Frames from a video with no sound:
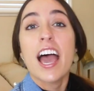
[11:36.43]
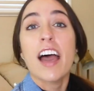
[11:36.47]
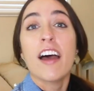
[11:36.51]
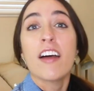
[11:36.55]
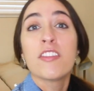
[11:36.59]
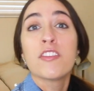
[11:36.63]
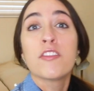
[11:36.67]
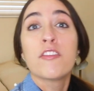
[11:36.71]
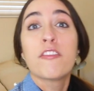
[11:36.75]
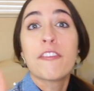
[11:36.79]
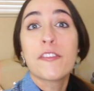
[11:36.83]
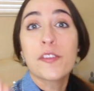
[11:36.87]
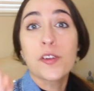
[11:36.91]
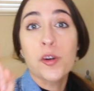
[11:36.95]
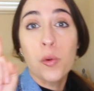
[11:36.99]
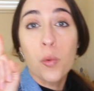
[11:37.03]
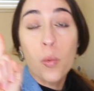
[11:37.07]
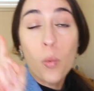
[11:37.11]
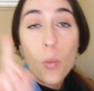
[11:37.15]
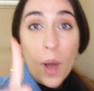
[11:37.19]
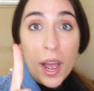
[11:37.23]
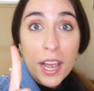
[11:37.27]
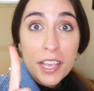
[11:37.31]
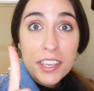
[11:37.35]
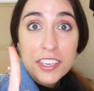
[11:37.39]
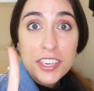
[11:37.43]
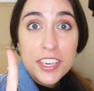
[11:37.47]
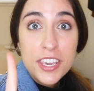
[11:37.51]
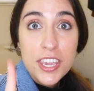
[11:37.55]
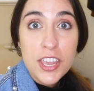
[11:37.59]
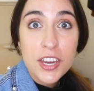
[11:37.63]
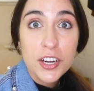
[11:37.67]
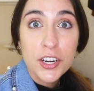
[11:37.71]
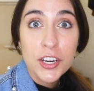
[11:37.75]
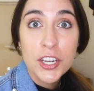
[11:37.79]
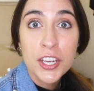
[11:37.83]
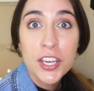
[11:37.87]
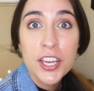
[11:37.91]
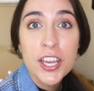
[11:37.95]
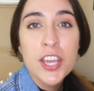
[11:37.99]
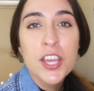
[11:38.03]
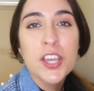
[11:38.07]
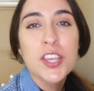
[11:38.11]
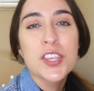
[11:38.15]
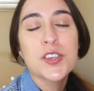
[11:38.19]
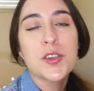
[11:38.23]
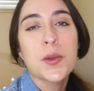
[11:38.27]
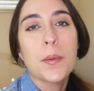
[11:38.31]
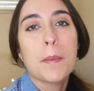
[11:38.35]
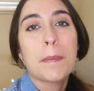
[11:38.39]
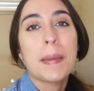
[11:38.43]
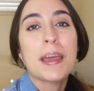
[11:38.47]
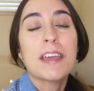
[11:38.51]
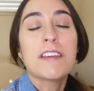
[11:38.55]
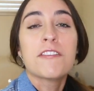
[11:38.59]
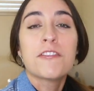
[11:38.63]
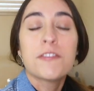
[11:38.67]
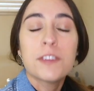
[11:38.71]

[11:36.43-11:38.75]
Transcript: And for 1 year, you pay